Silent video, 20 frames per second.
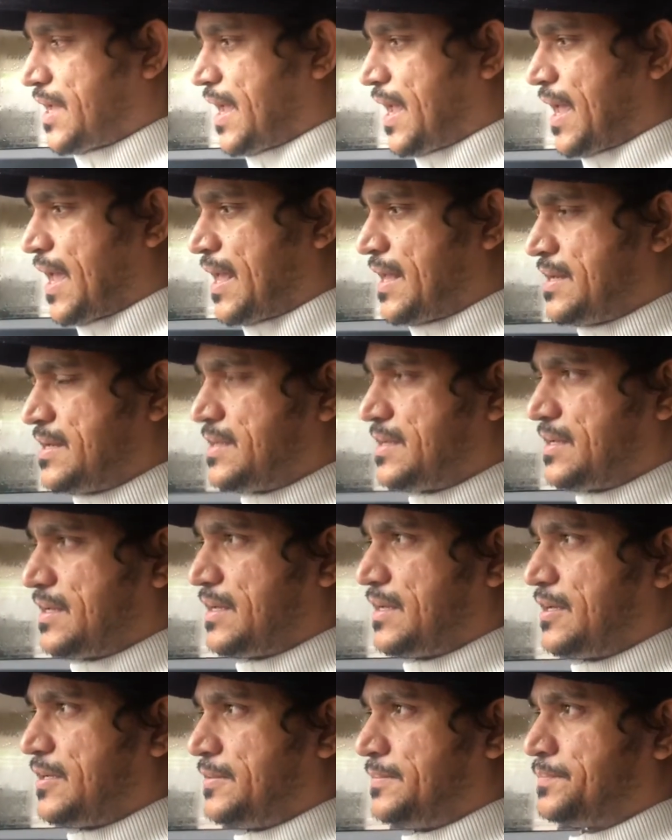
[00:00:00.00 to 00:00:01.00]
and
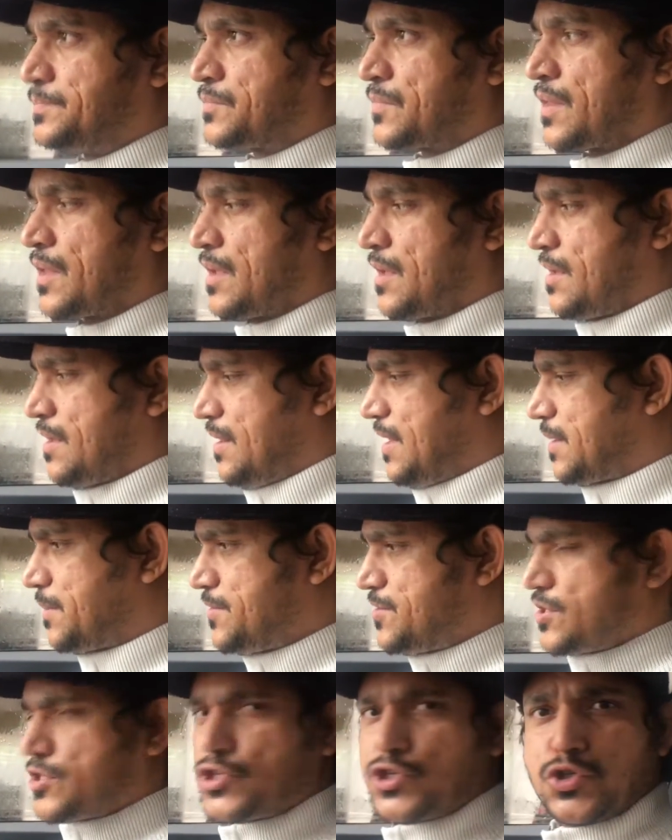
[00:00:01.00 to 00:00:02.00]
let me
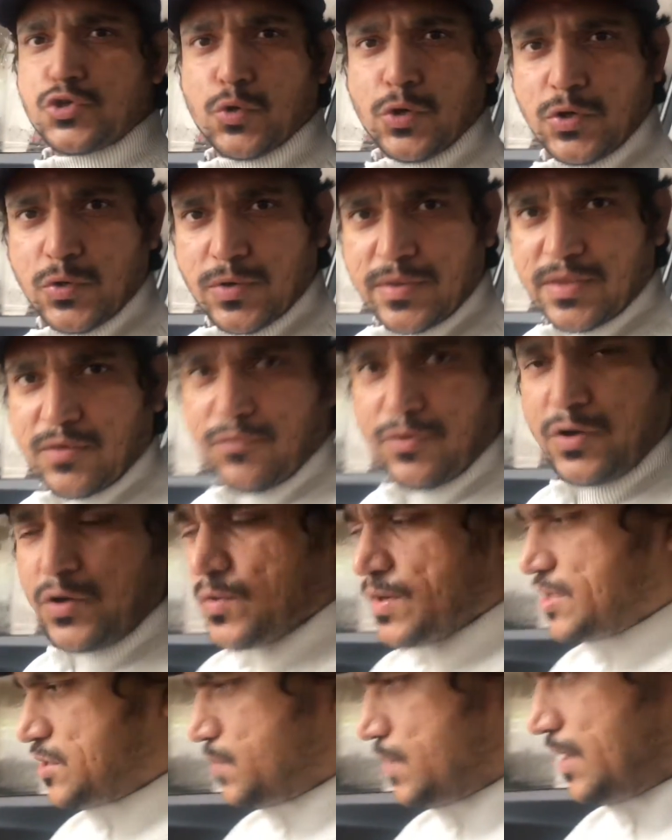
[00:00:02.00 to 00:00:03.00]
just show you in the video as well.